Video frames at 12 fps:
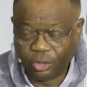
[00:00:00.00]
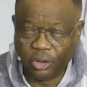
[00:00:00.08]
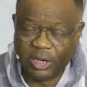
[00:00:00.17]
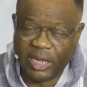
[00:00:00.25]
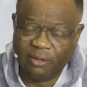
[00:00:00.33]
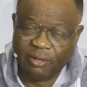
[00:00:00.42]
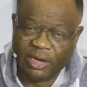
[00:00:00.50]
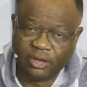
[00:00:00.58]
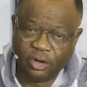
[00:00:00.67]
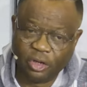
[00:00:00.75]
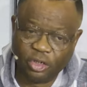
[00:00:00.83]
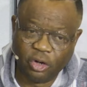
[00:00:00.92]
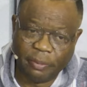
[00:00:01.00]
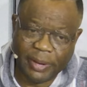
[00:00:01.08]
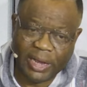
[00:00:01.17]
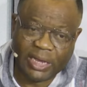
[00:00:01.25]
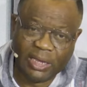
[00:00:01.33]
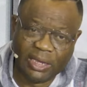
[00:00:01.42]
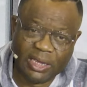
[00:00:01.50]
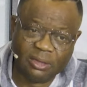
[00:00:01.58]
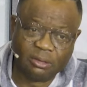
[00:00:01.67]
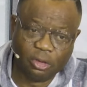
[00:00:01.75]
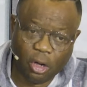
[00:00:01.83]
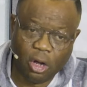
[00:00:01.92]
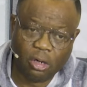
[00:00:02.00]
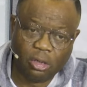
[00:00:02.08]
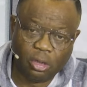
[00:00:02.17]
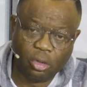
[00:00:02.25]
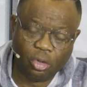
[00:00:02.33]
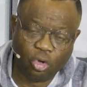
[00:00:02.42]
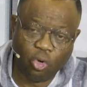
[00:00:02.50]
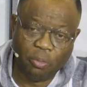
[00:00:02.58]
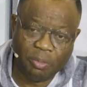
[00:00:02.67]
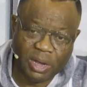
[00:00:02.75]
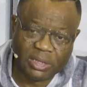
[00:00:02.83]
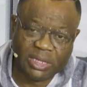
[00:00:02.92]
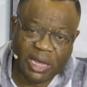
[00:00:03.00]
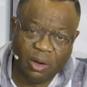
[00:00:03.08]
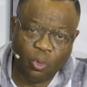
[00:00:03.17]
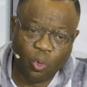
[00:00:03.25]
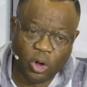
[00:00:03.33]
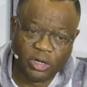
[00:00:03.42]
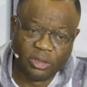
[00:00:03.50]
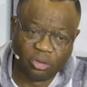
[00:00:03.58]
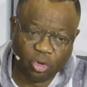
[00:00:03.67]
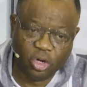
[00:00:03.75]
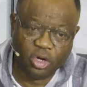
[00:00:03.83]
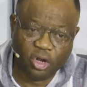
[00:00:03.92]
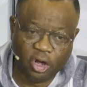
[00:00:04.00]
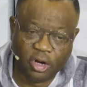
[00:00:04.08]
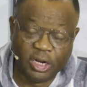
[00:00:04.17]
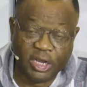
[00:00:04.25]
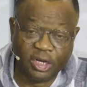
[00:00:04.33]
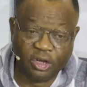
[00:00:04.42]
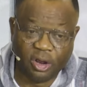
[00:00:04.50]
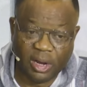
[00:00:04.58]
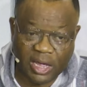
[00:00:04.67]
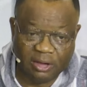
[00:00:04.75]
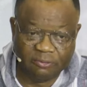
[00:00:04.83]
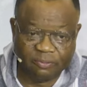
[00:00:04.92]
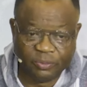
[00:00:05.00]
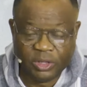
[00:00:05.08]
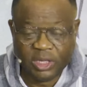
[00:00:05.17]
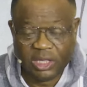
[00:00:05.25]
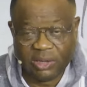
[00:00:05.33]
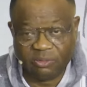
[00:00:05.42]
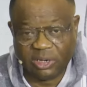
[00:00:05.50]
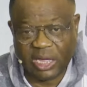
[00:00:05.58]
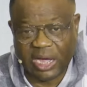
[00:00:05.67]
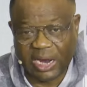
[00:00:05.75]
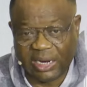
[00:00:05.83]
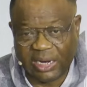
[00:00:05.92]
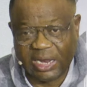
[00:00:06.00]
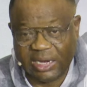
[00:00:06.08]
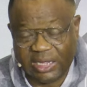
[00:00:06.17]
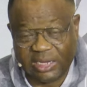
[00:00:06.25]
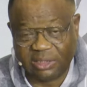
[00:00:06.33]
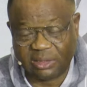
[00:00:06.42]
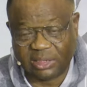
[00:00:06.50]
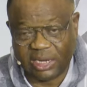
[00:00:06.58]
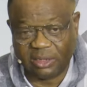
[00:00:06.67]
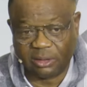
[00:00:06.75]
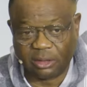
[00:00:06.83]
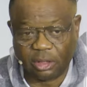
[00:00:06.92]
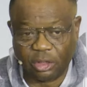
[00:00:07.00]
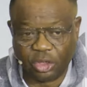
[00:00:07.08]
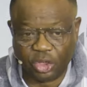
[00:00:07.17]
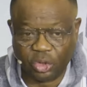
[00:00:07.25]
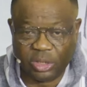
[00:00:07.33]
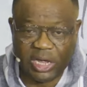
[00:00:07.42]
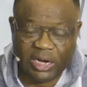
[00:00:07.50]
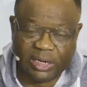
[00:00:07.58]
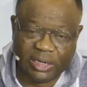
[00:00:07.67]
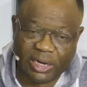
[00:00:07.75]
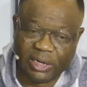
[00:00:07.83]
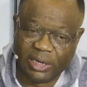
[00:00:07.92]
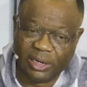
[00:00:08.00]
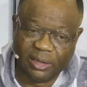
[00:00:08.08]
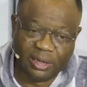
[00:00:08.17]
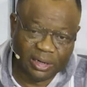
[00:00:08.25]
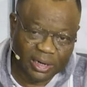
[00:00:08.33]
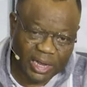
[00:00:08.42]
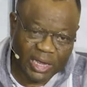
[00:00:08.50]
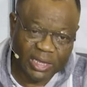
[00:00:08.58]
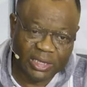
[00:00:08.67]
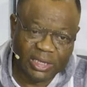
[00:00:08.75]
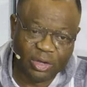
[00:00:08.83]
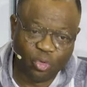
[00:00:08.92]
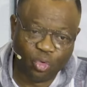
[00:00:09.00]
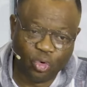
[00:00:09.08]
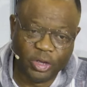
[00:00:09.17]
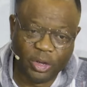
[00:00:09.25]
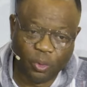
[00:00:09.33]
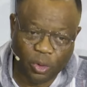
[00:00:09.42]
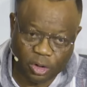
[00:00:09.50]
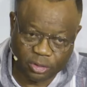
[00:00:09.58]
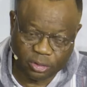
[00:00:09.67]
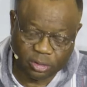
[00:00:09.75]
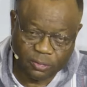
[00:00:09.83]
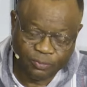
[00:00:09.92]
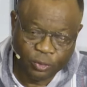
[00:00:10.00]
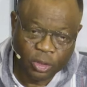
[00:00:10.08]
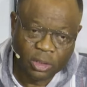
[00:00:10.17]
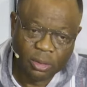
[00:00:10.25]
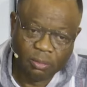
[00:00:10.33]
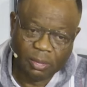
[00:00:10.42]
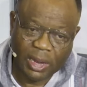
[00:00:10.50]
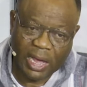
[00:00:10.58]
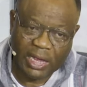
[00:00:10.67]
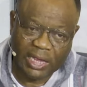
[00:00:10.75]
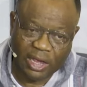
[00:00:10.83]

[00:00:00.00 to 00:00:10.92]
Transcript: Don't ever turn your back against God, no matter what is going on in your life. Even at that instance, Jonah didn't deny who he was. I